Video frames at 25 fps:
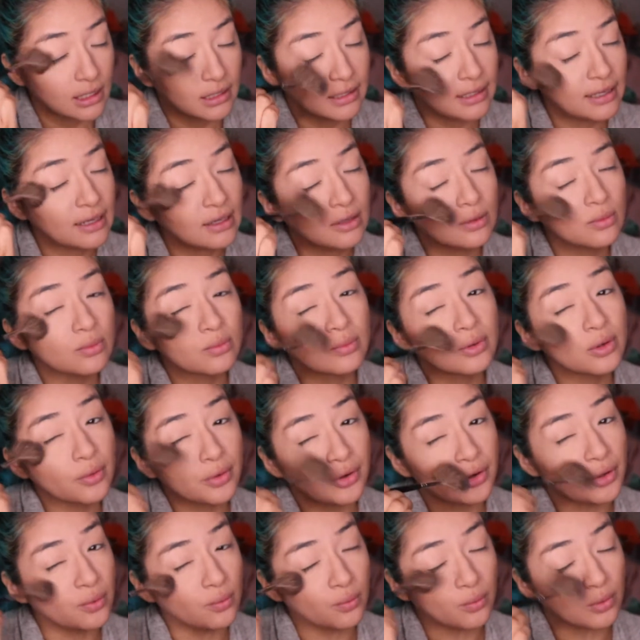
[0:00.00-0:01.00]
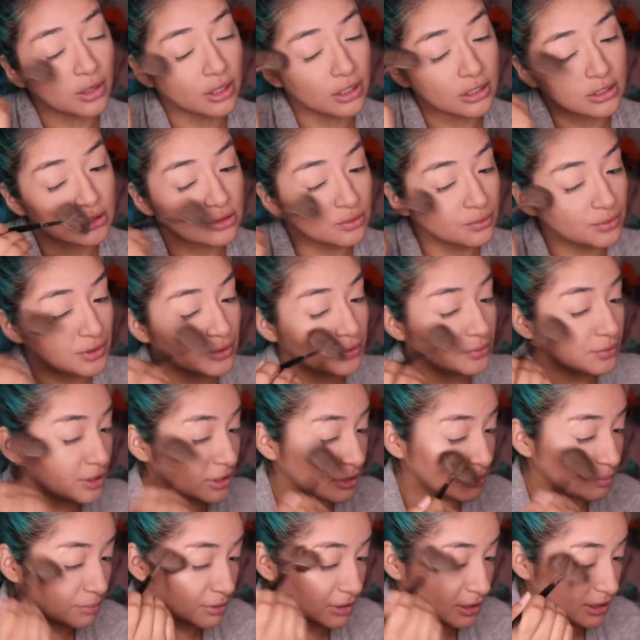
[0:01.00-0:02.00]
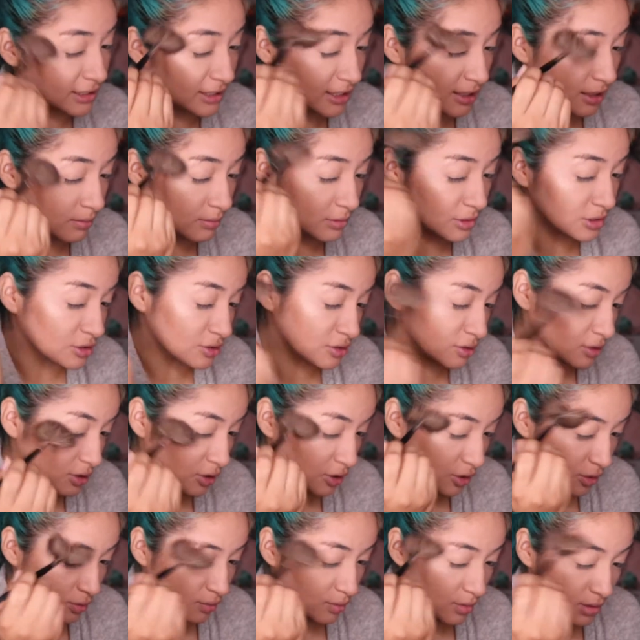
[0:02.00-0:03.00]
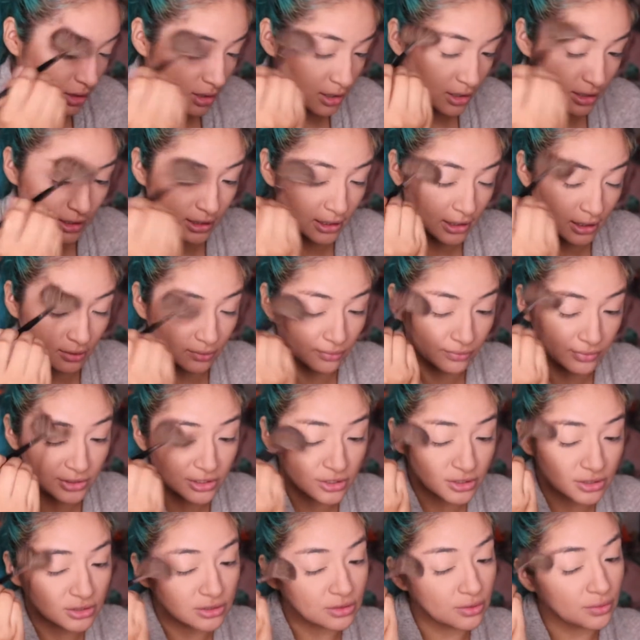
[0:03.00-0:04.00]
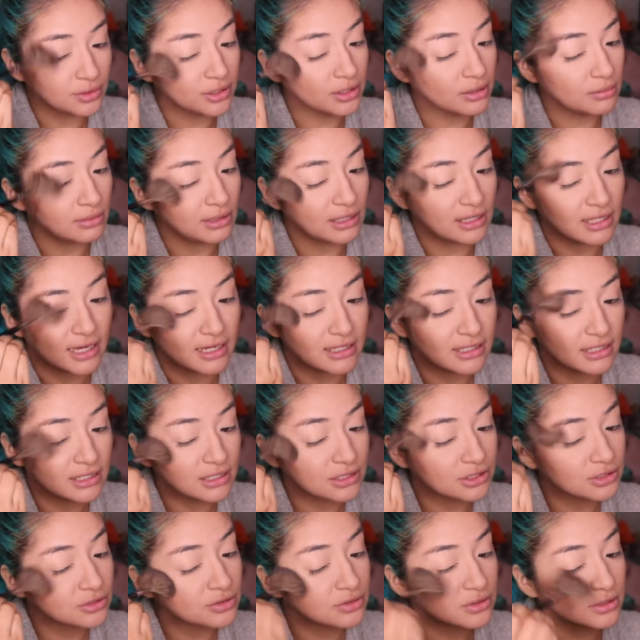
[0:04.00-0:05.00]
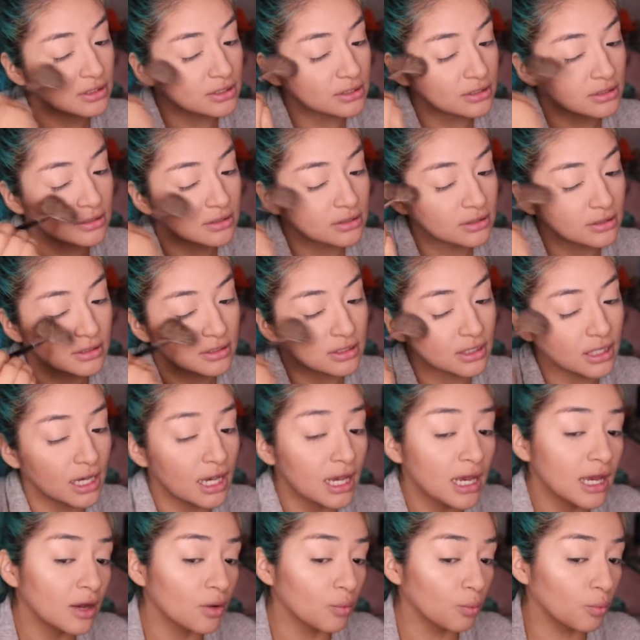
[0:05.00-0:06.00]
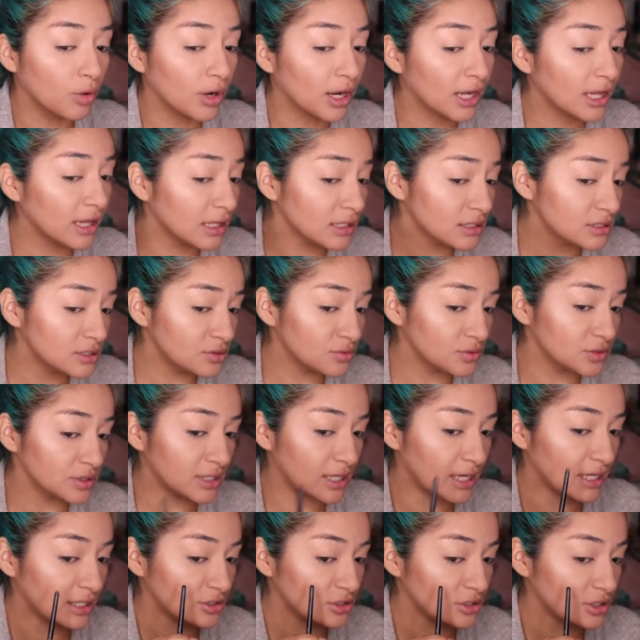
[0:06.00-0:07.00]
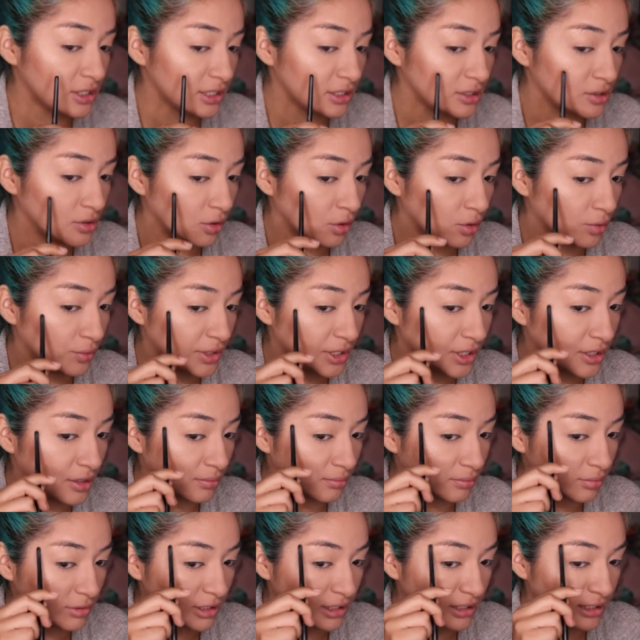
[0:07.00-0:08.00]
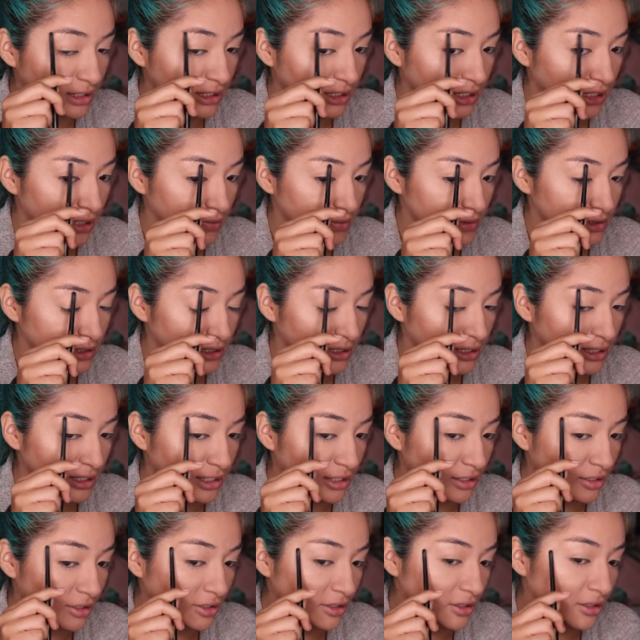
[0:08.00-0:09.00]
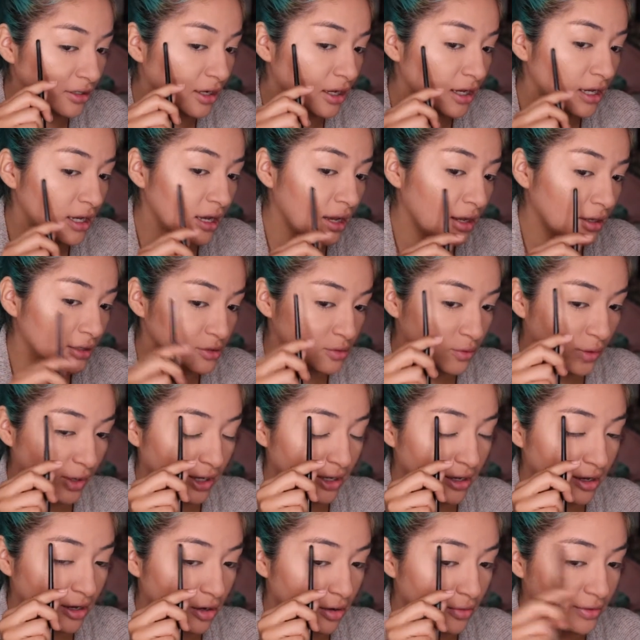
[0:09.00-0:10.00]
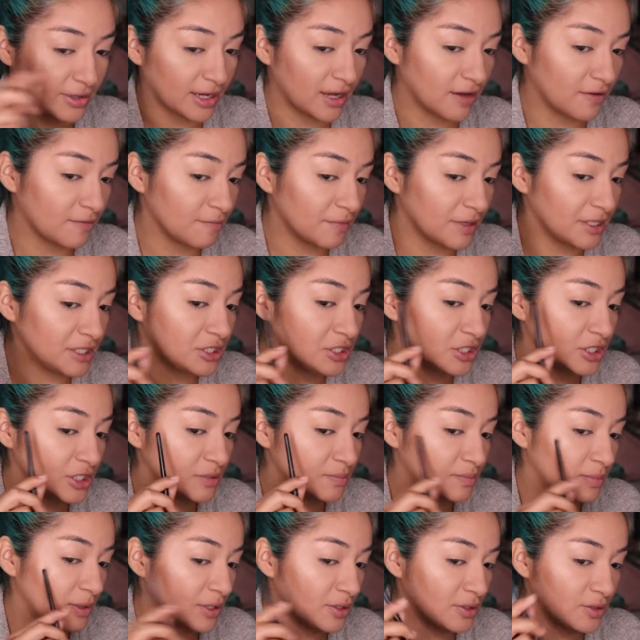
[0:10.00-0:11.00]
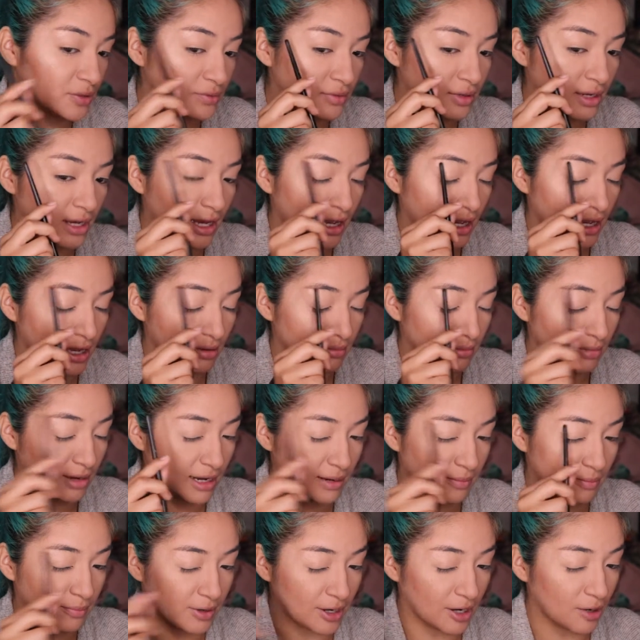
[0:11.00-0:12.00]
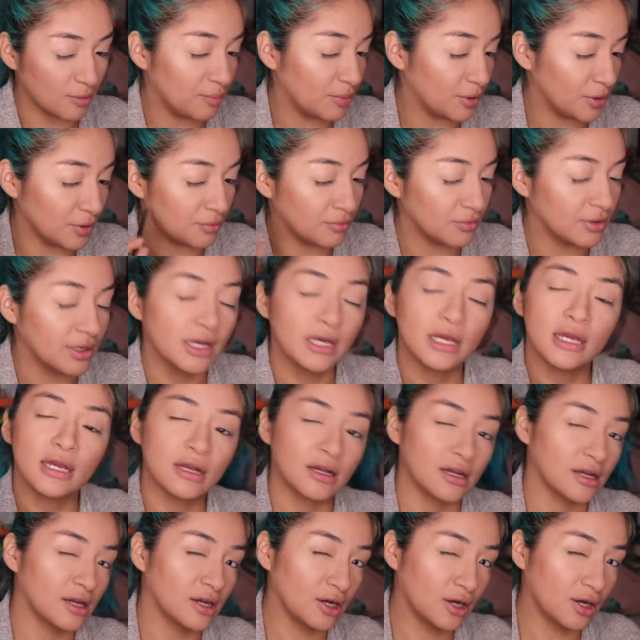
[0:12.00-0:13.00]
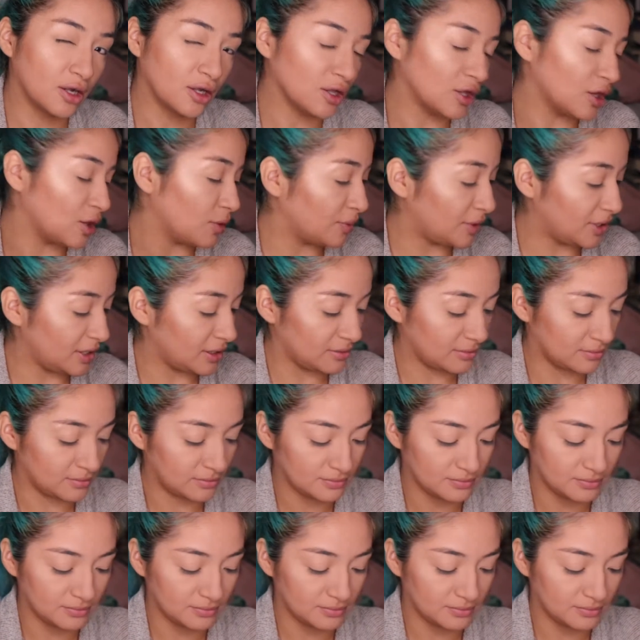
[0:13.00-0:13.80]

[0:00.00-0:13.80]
now, we're going to work, so we don't need to put that much glow on, and we just don't need to be that extra. What I like to do is I actually like glowing completely up to here, so I can already have my cheekbone and my brow bone glowing.